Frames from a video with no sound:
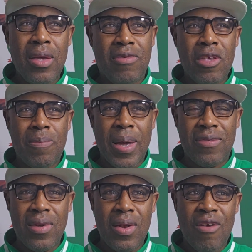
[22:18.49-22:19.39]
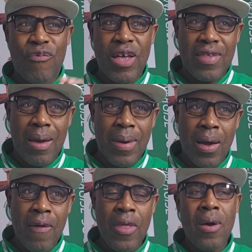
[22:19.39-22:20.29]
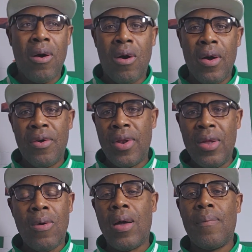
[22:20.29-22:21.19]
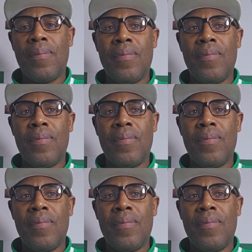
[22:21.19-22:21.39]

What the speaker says: Is this person a first-timer or a renewer?